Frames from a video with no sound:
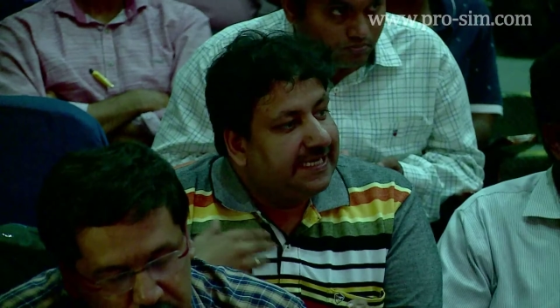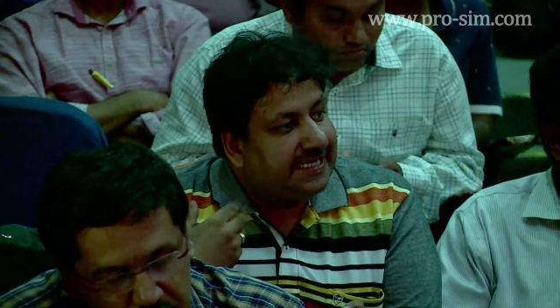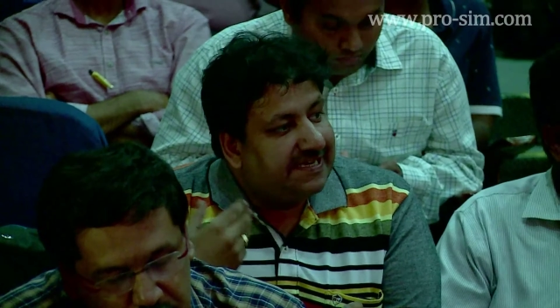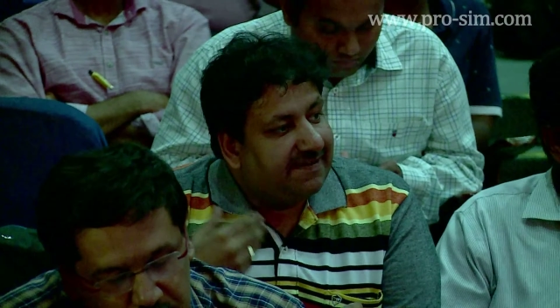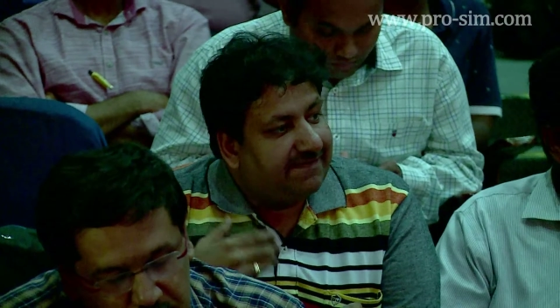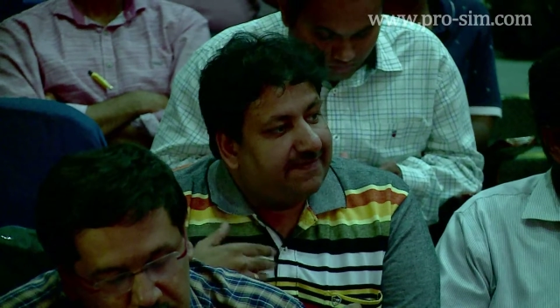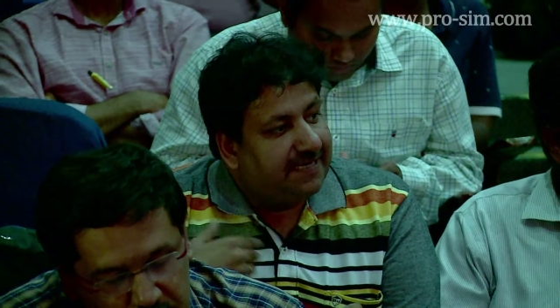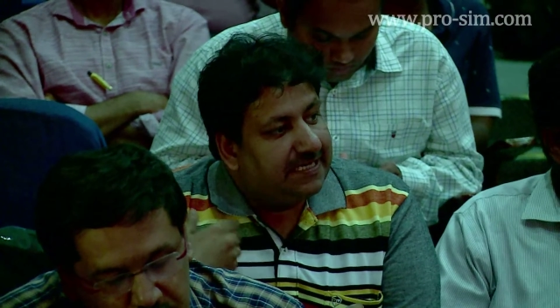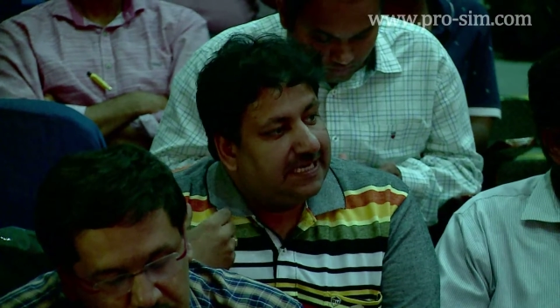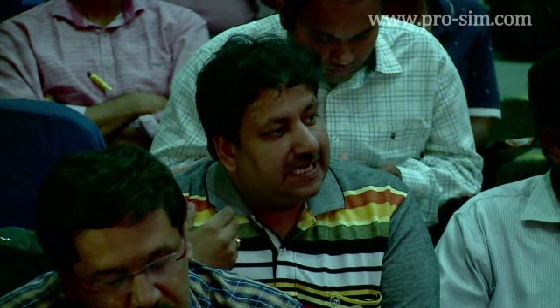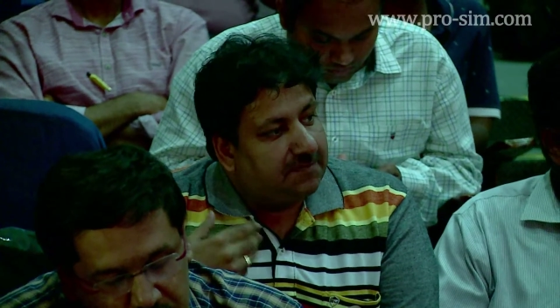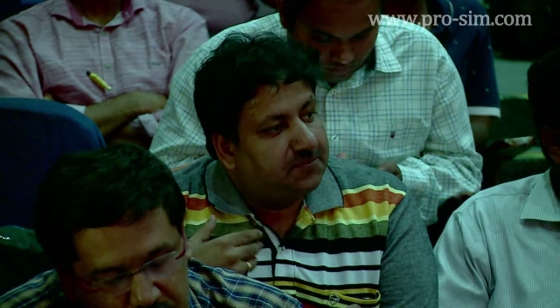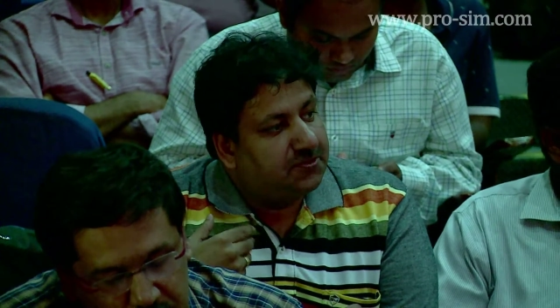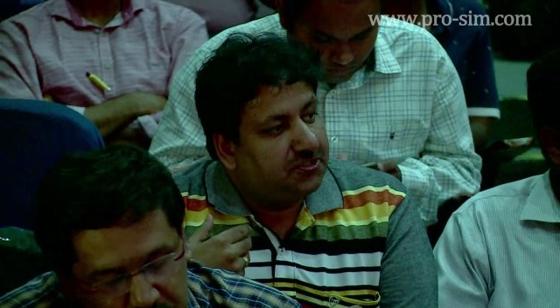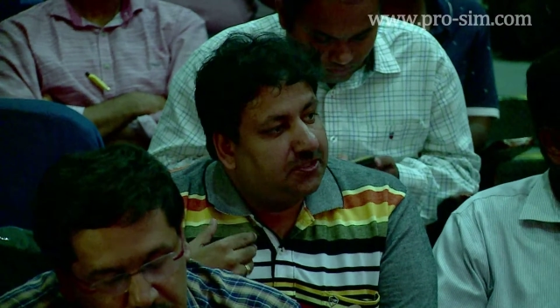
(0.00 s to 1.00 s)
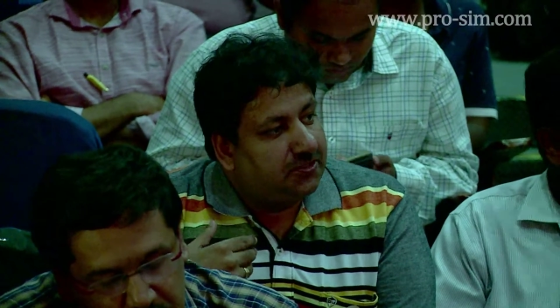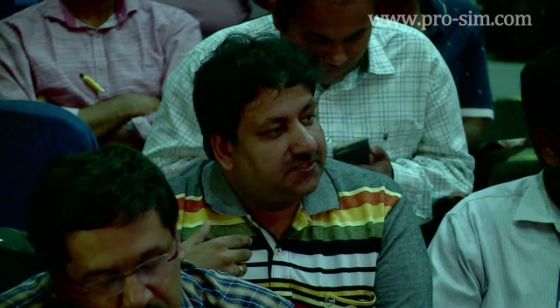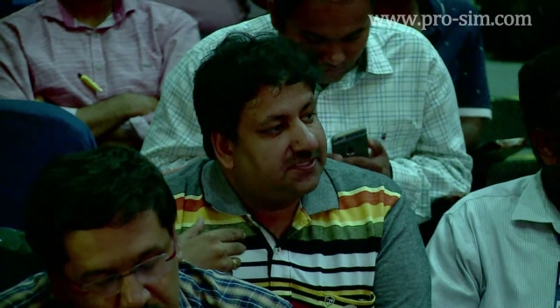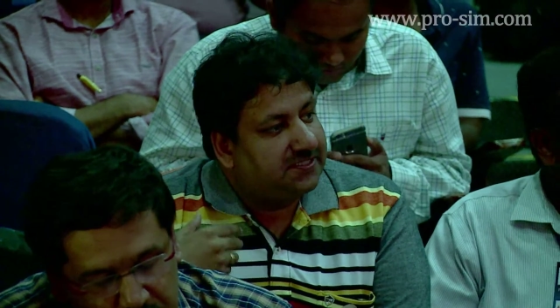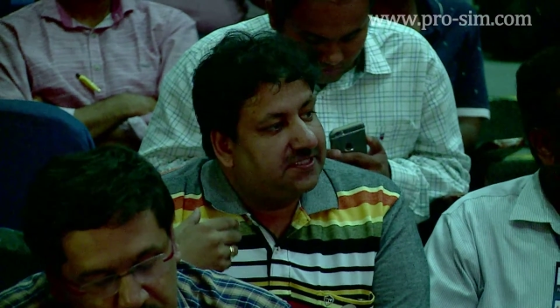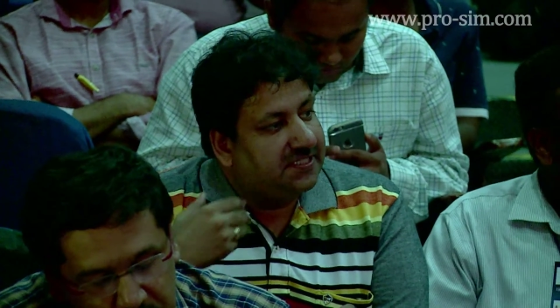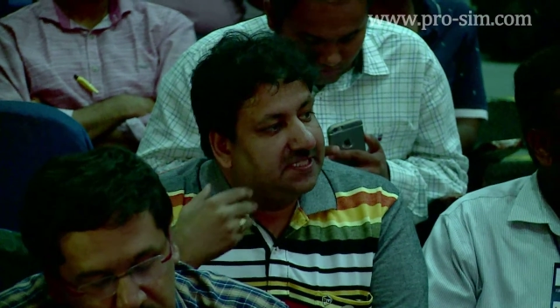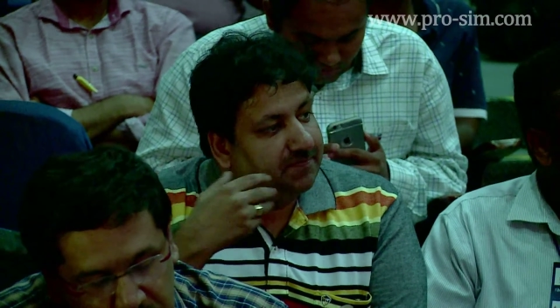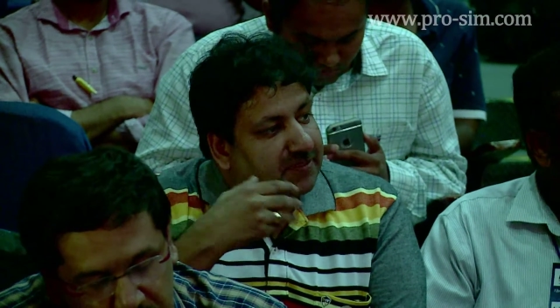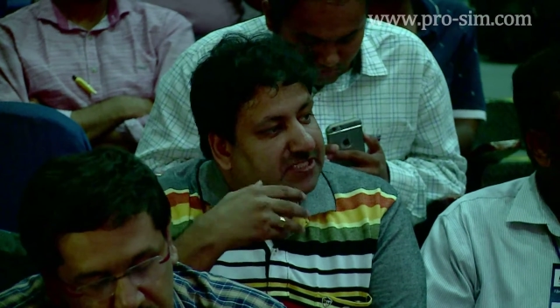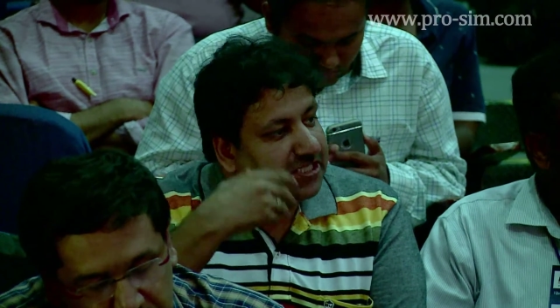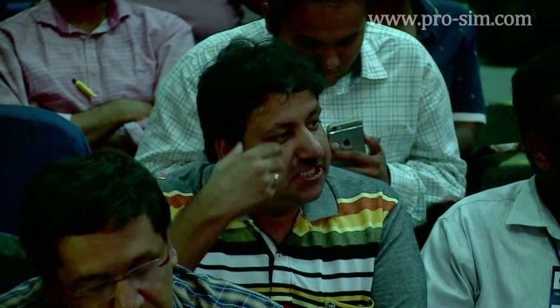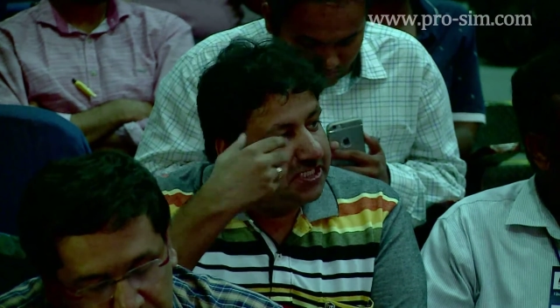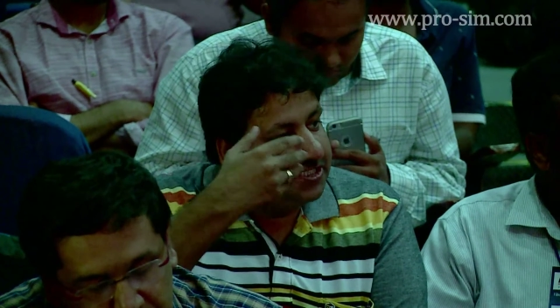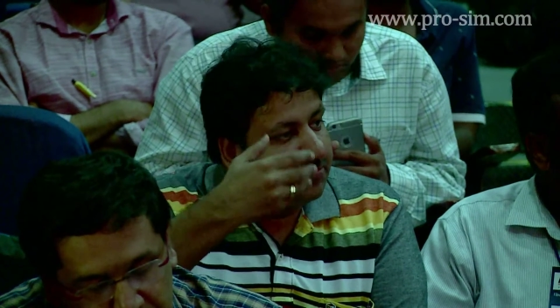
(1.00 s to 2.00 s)
It definitely obscures the
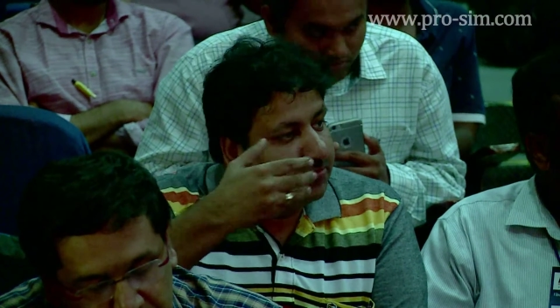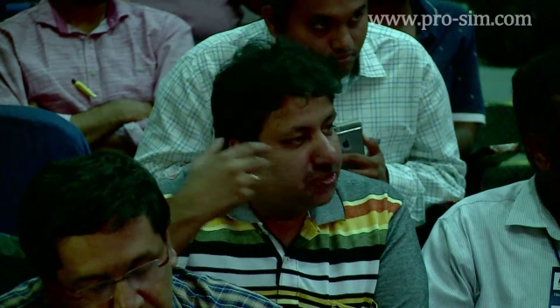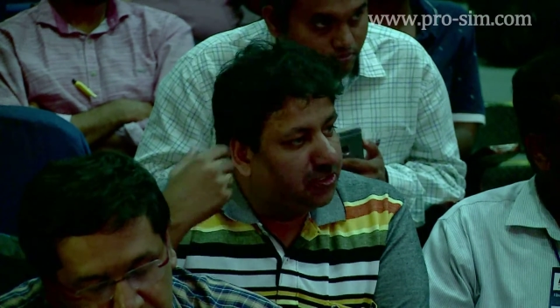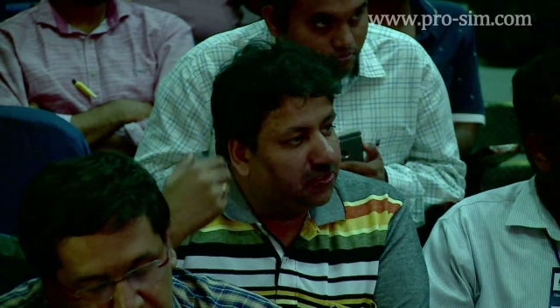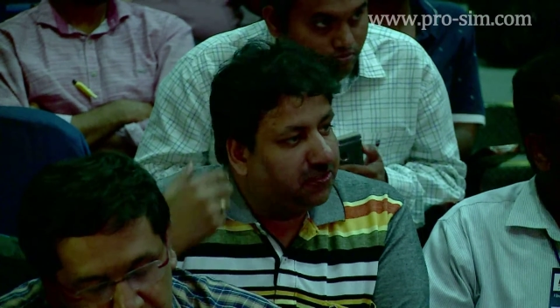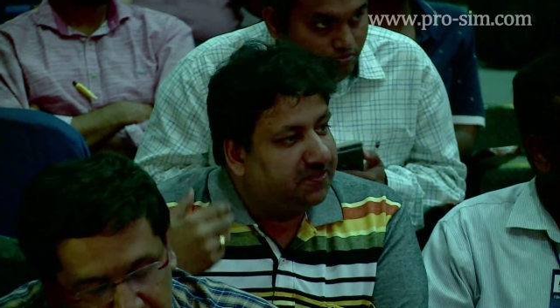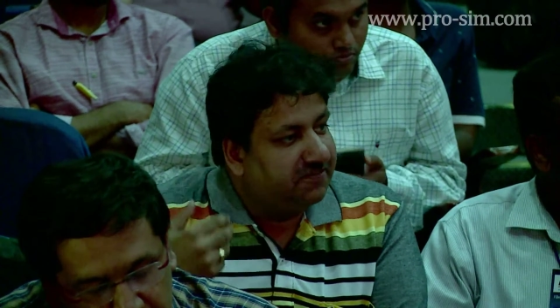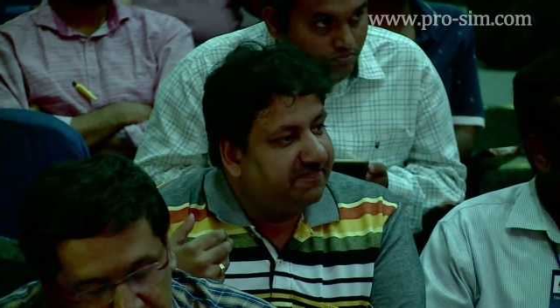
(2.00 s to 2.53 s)
pressure distribution on